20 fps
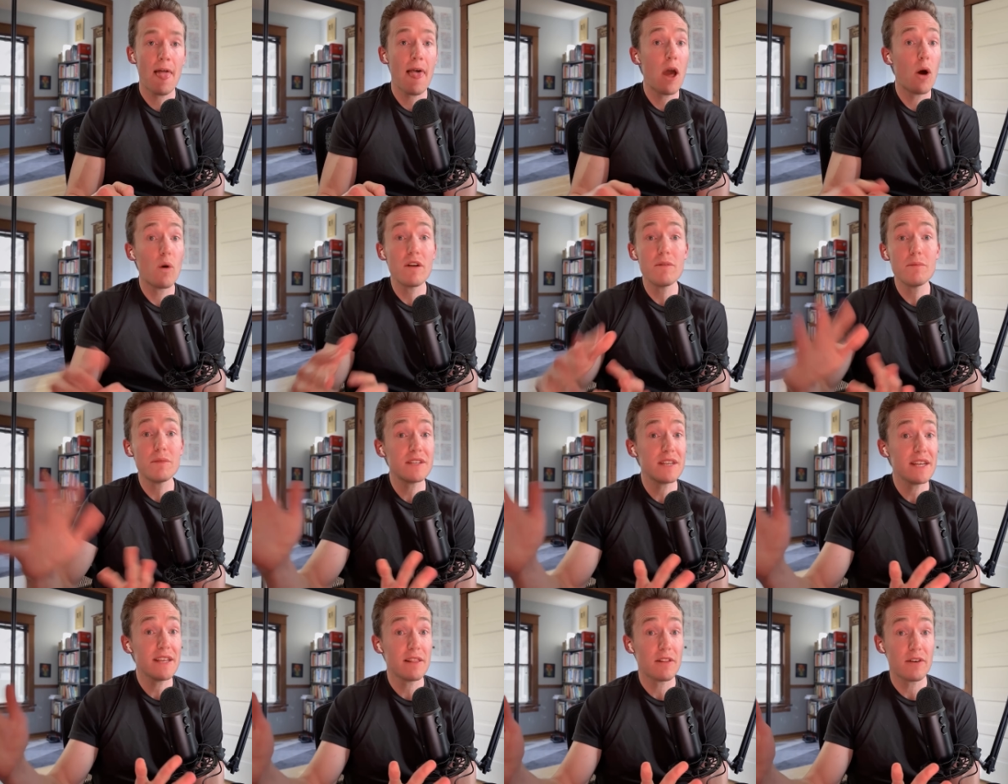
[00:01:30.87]
Or in
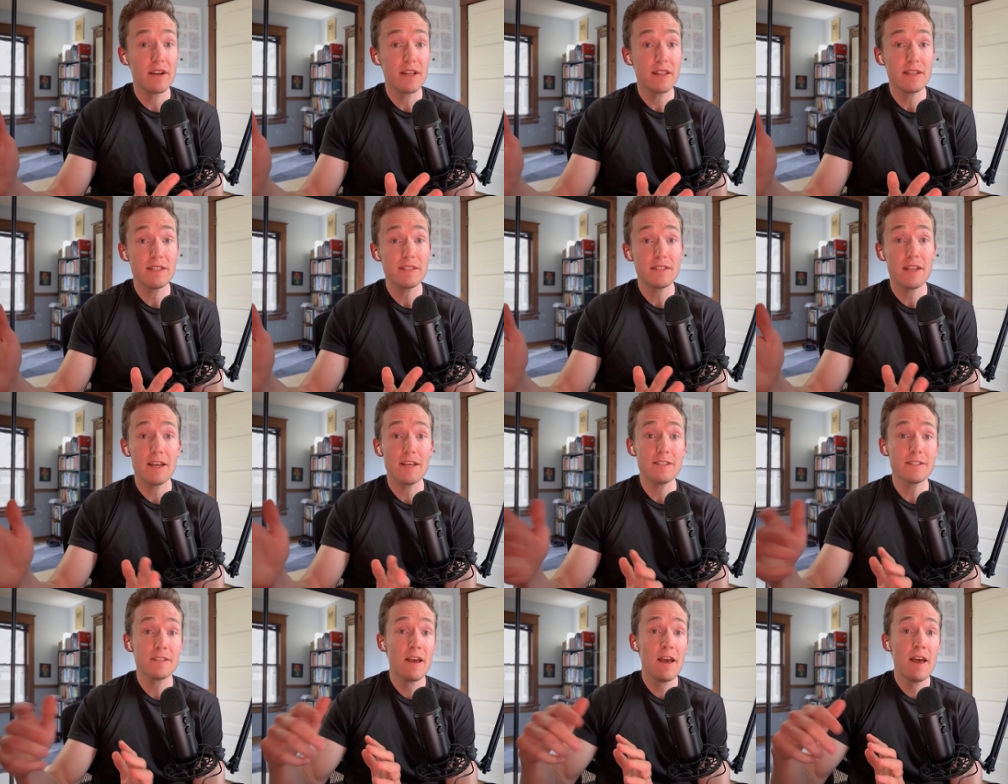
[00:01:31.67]
machine learning these
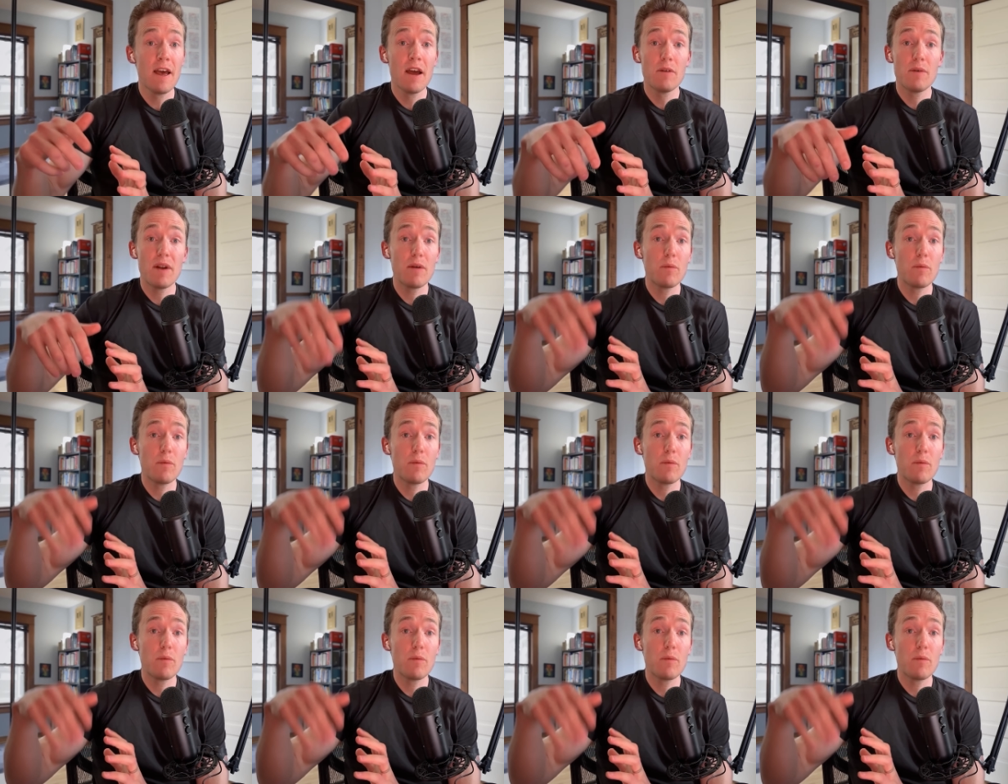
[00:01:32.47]
days, right?